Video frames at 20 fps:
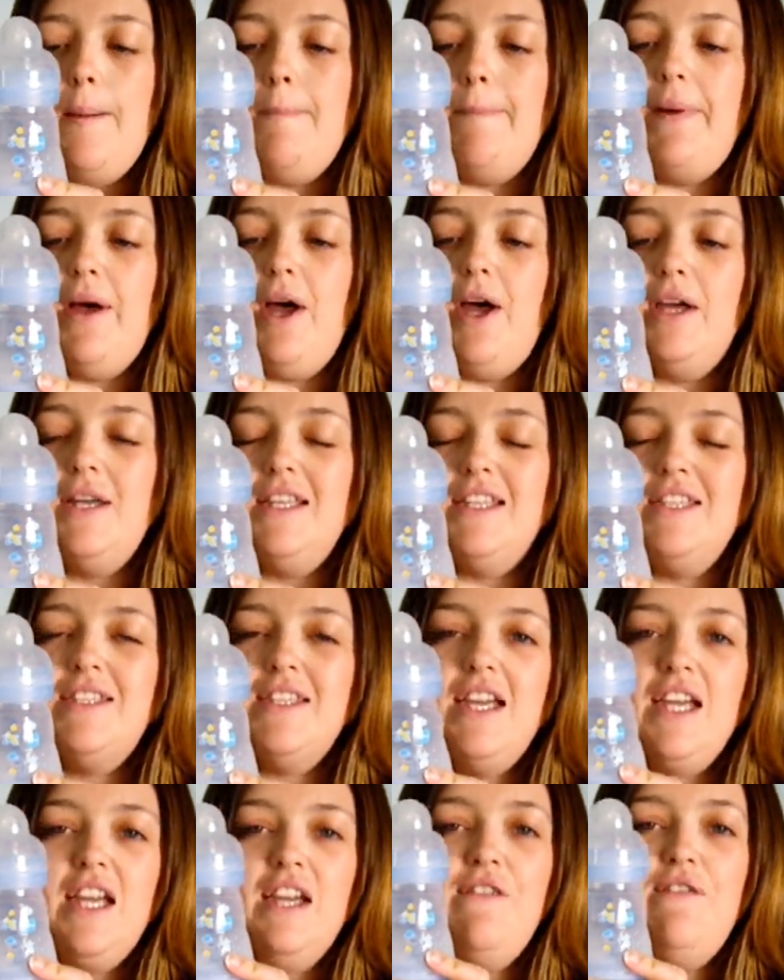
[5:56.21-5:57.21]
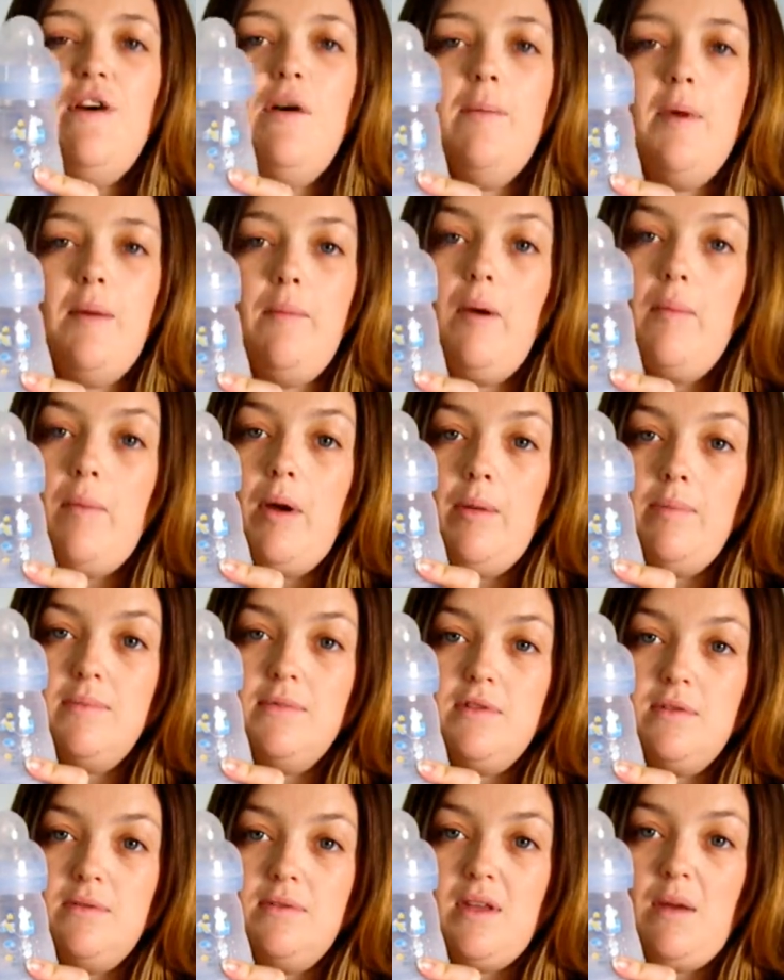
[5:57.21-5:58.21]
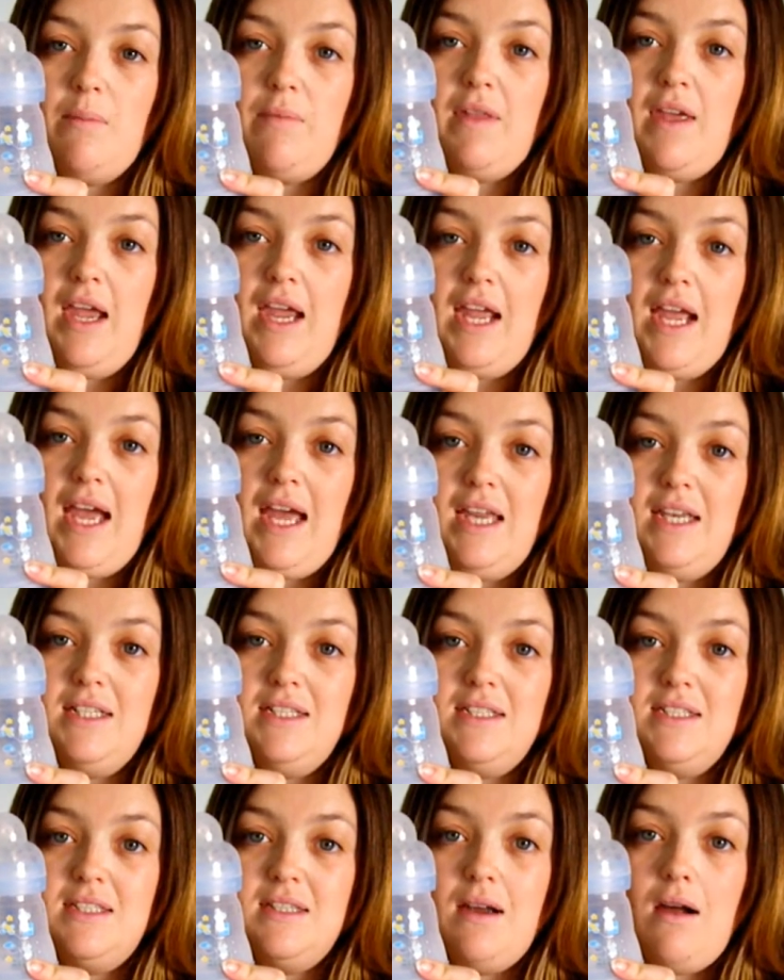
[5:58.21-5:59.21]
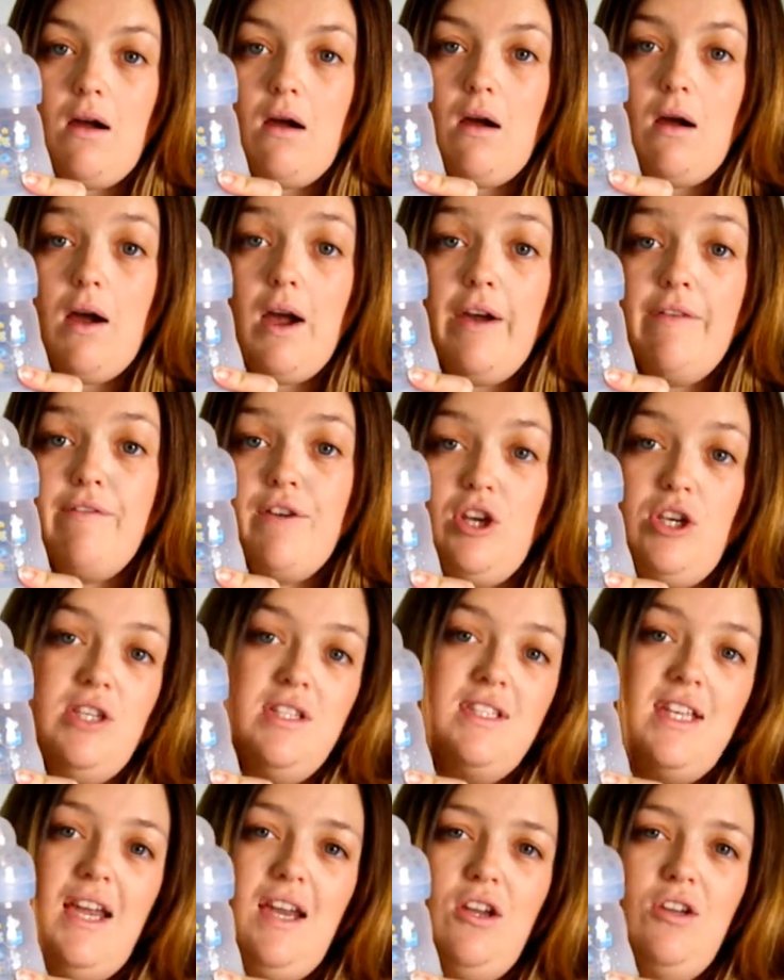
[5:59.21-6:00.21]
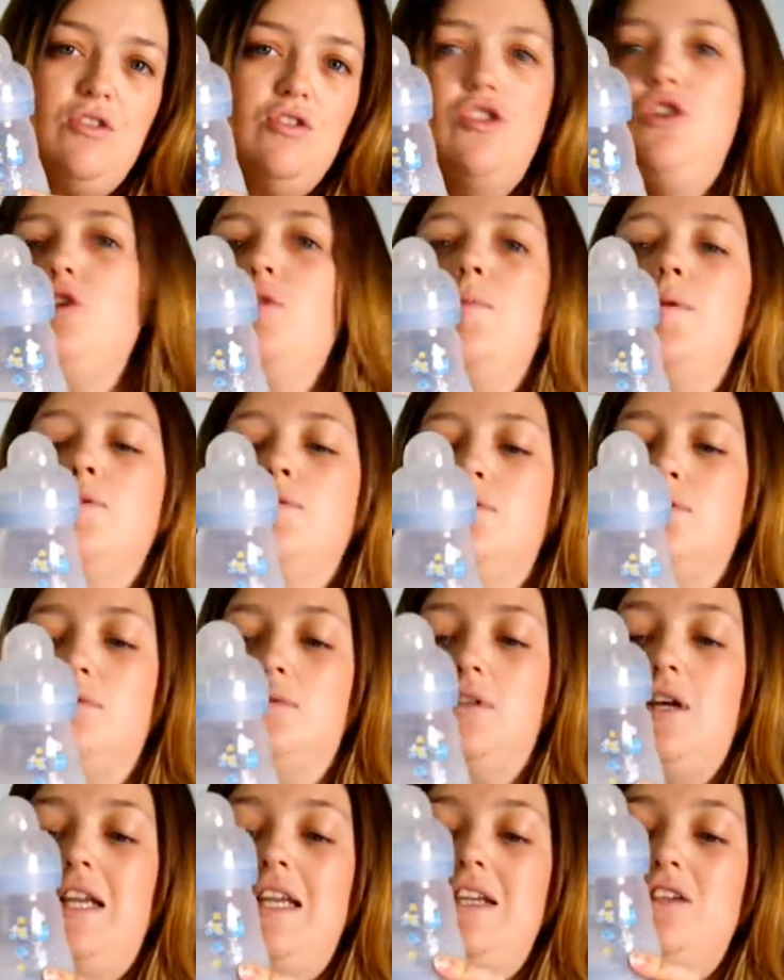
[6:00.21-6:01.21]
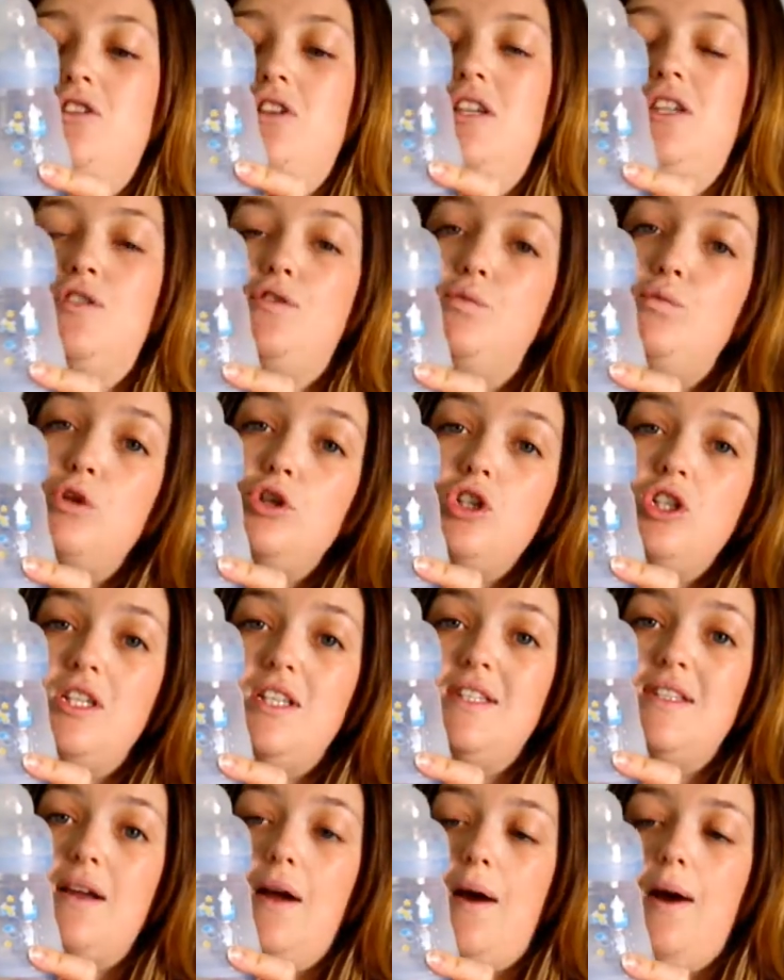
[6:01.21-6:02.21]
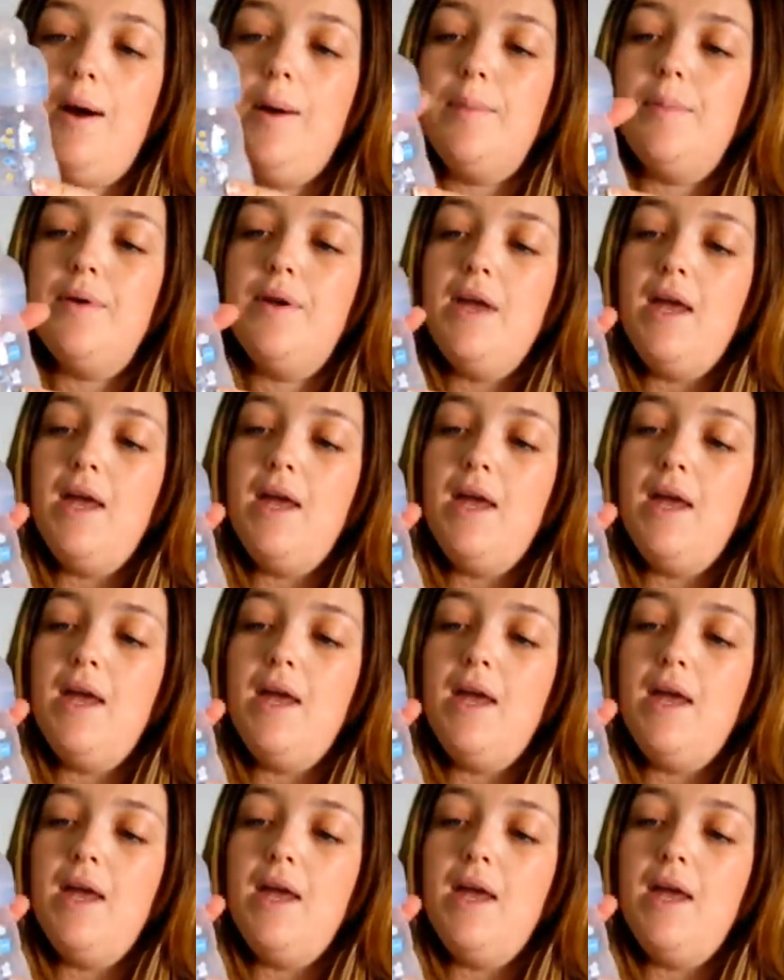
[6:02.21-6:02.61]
but say if I'm at my mum's or something and I've only taken 2 bottles, I literally just wash this up,